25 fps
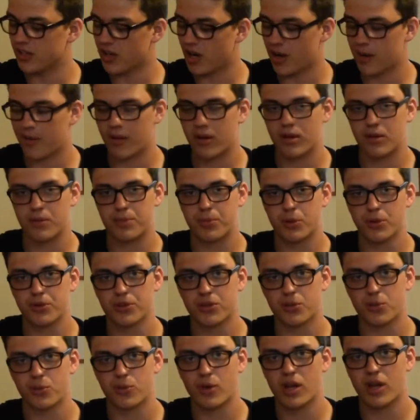I put
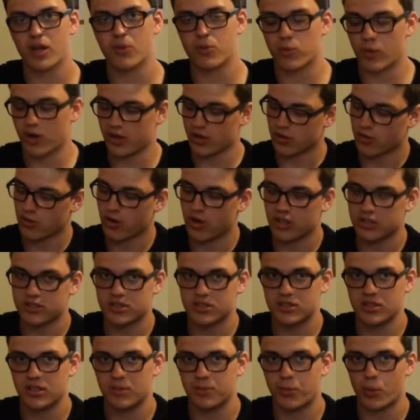the red right across
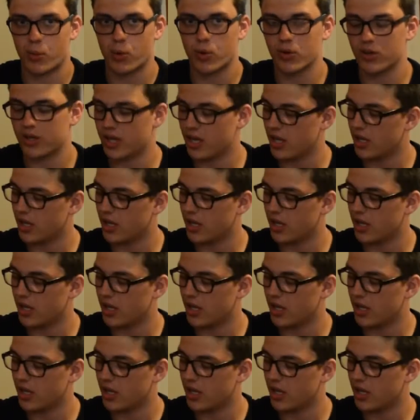the board,